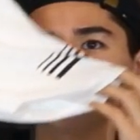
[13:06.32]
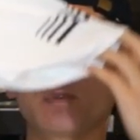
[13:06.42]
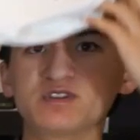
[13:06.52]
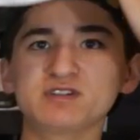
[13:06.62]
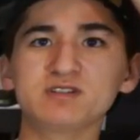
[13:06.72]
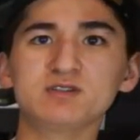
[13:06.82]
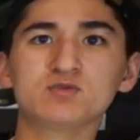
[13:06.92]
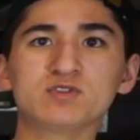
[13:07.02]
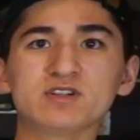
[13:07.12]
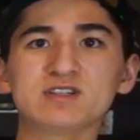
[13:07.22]
really,
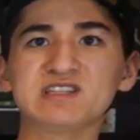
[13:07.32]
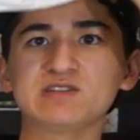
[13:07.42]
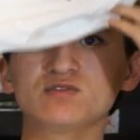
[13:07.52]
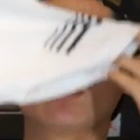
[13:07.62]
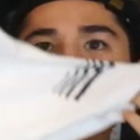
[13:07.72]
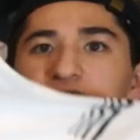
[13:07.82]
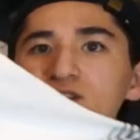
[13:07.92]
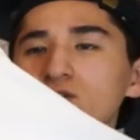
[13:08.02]
really, really